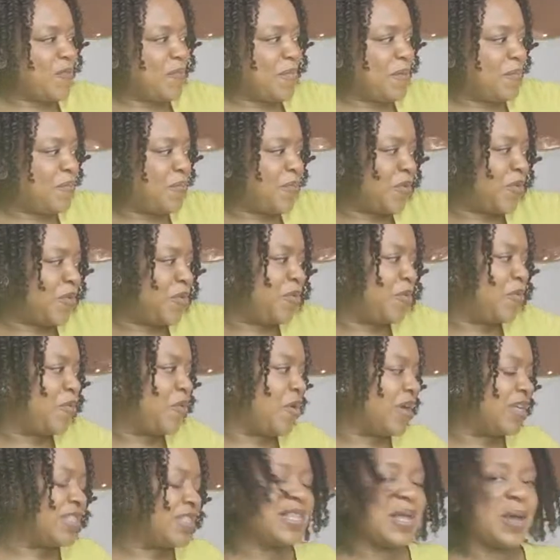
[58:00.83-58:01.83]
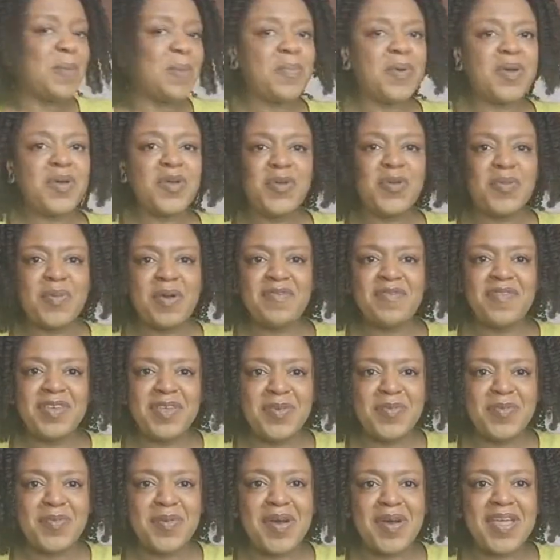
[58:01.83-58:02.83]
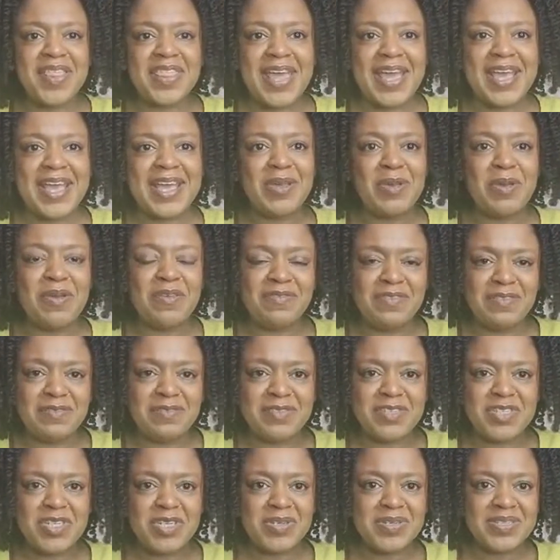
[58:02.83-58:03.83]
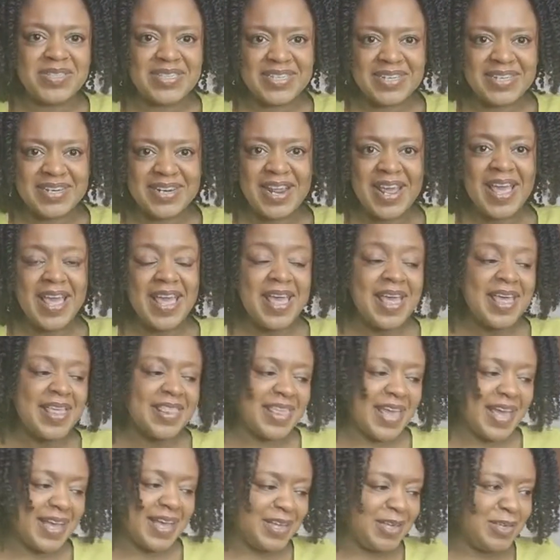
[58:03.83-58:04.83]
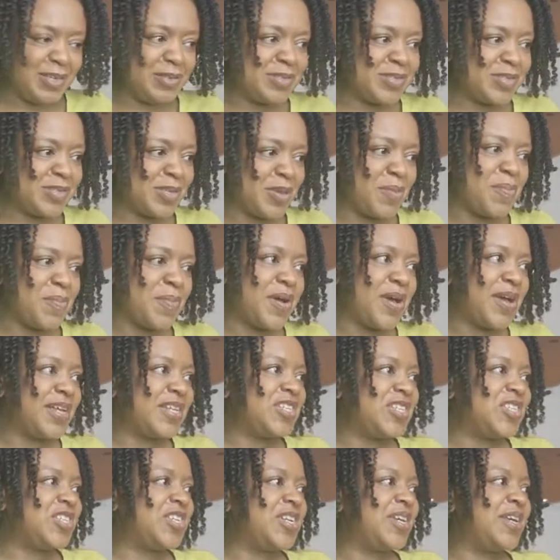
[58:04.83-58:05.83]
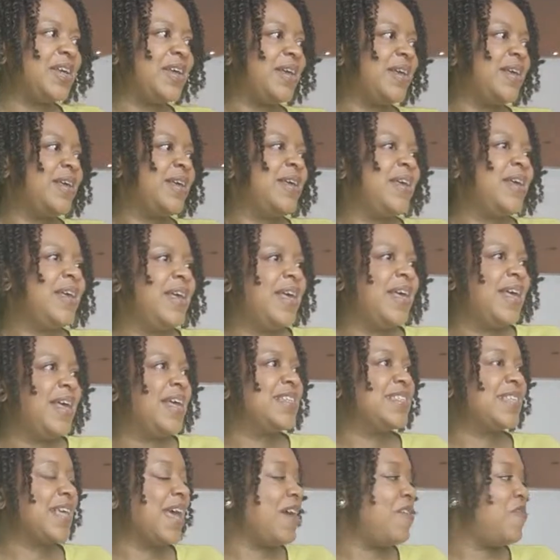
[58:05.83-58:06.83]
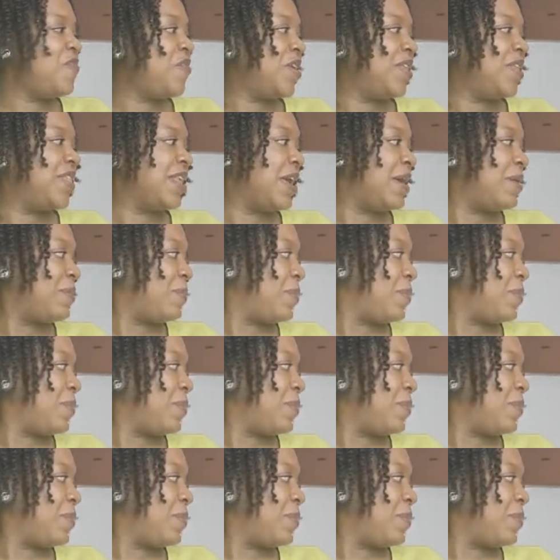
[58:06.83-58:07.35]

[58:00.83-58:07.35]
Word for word: remember who got us that, but whoever you are, thank you. If you've tuned in, thank you so much. Is that everything?